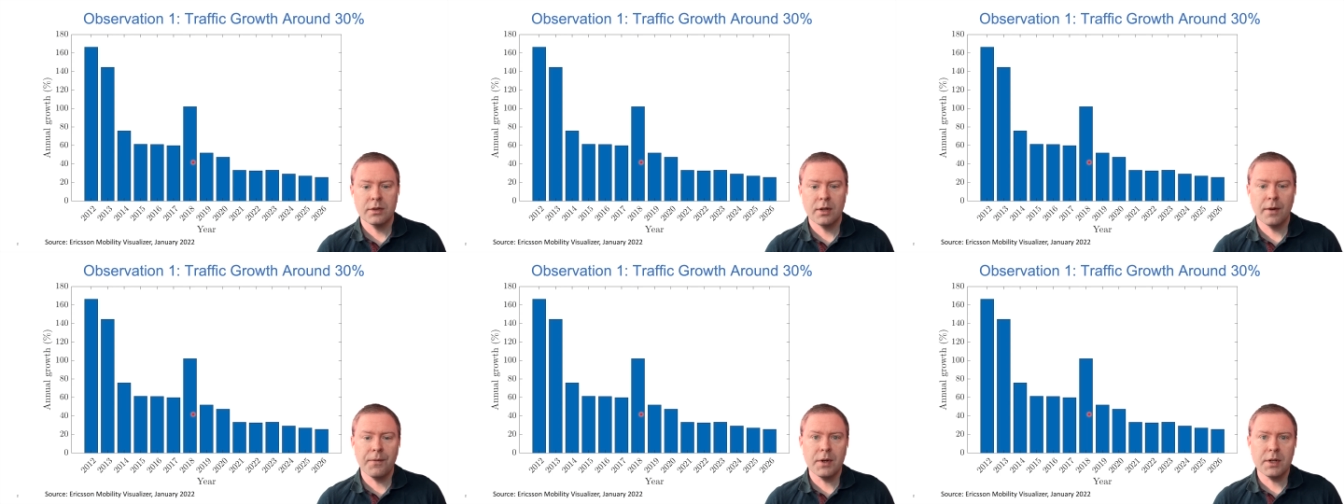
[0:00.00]

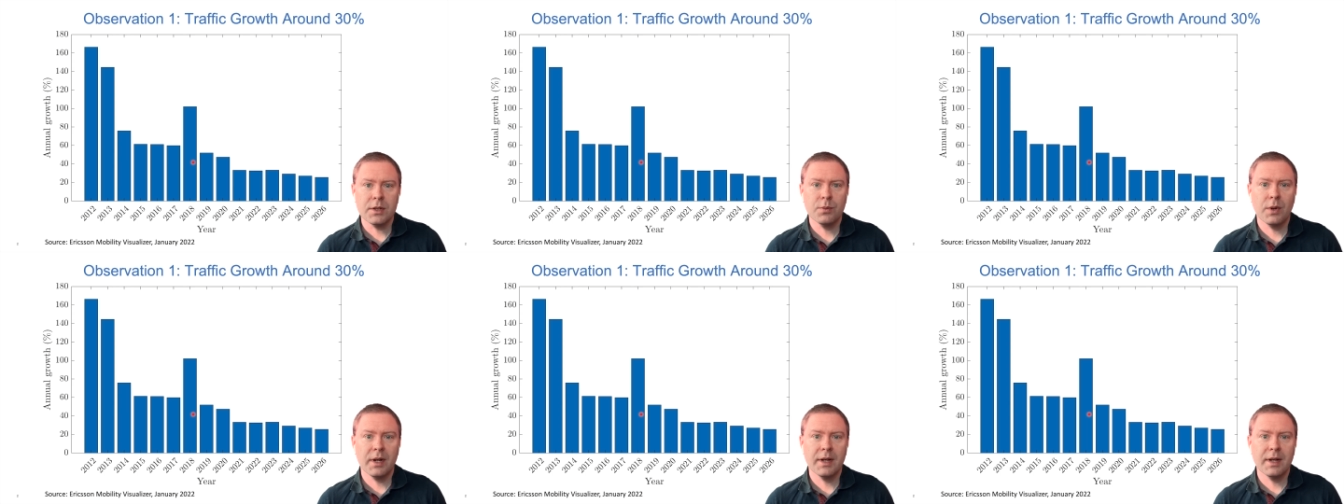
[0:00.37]
So the
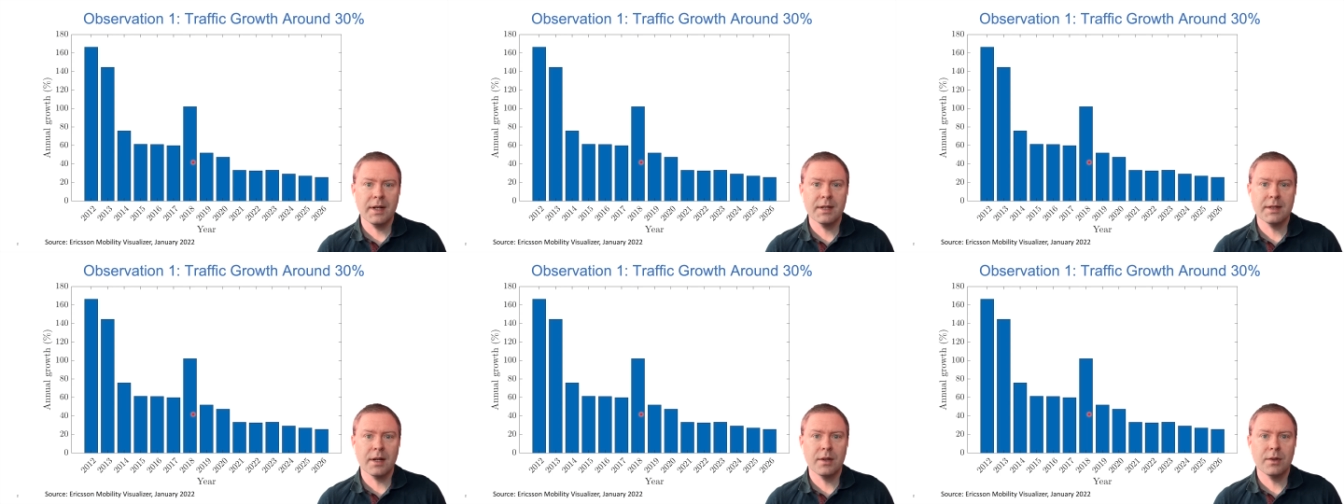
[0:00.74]
first one
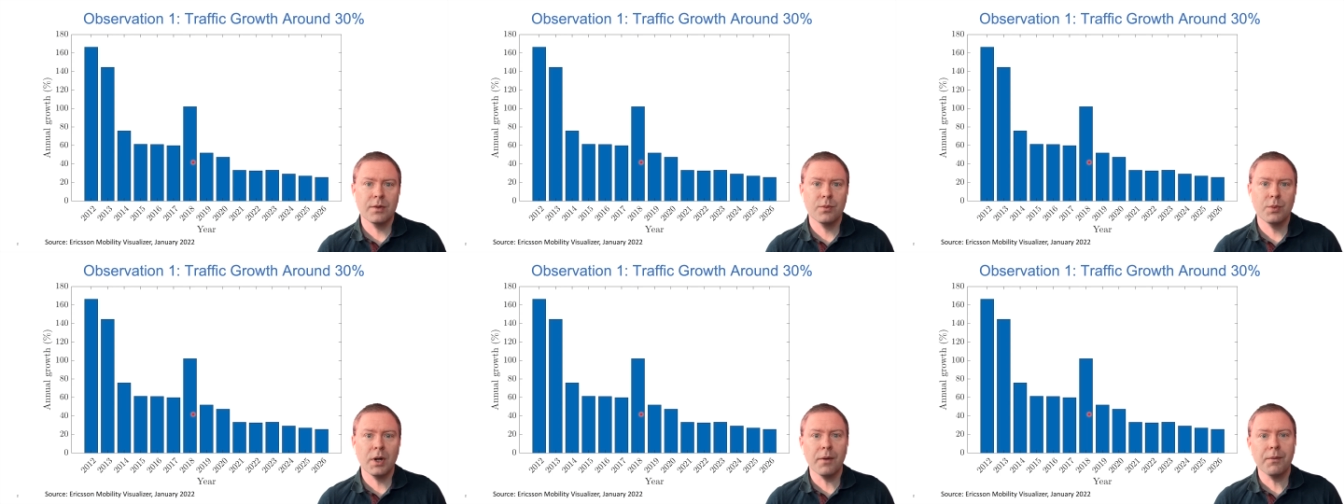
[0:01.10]
is
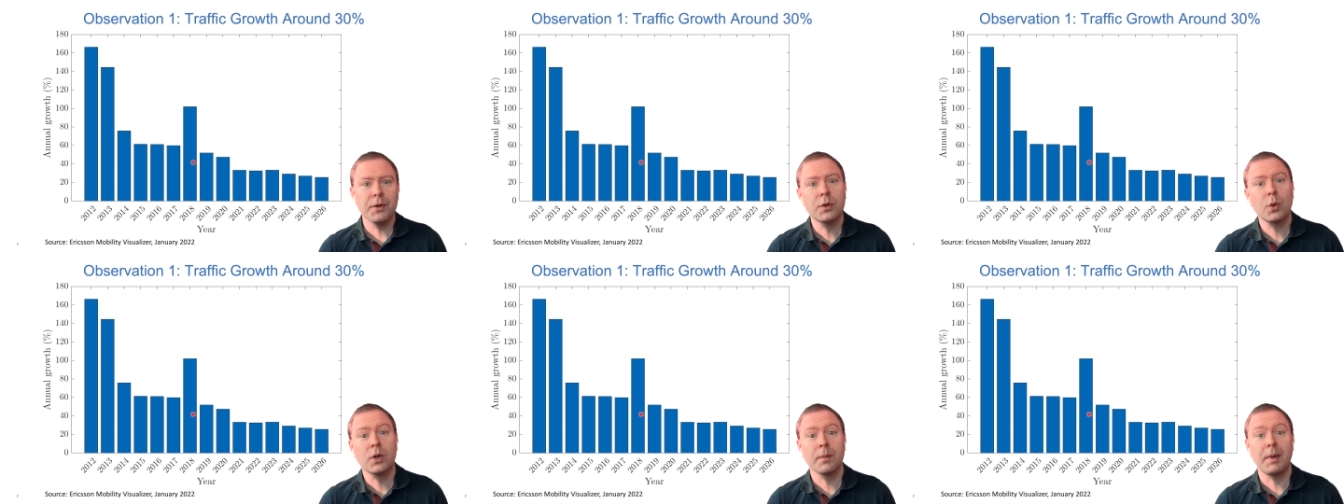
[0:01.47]
that we
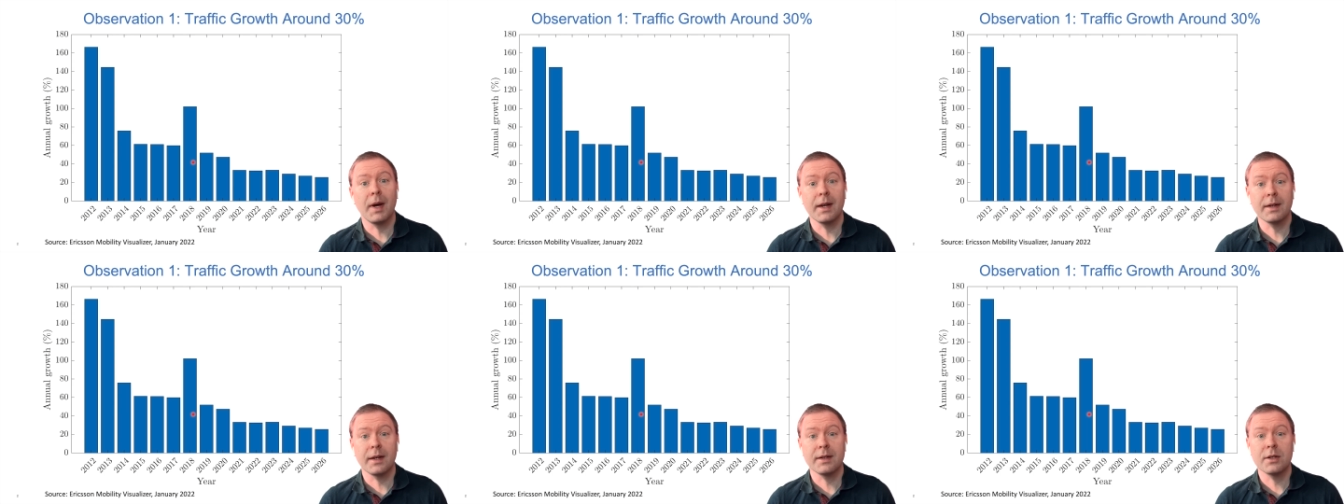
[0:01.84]
often talk
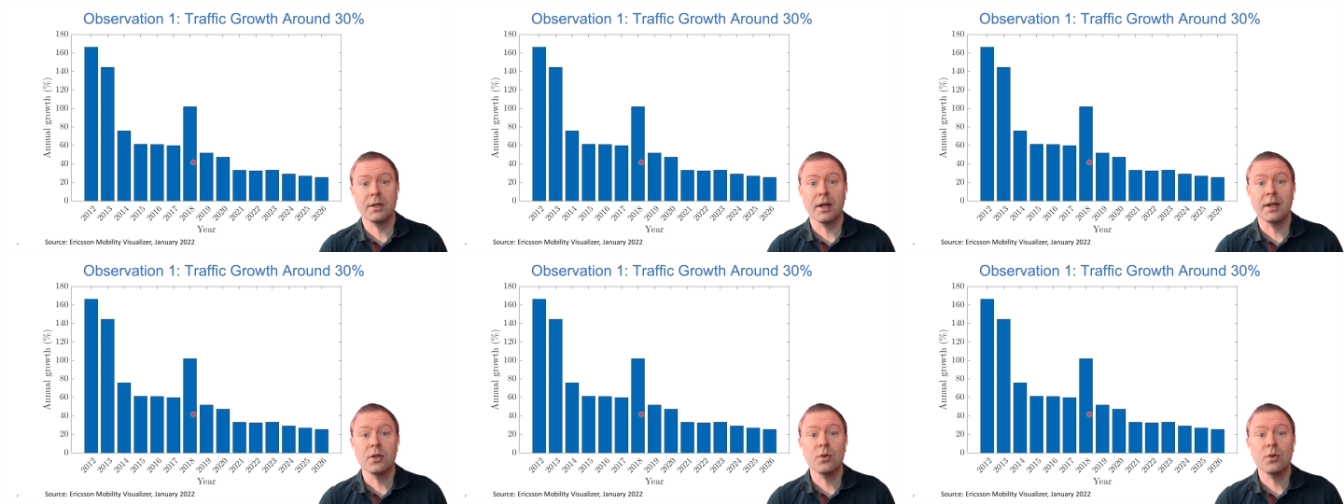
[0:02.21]
about that the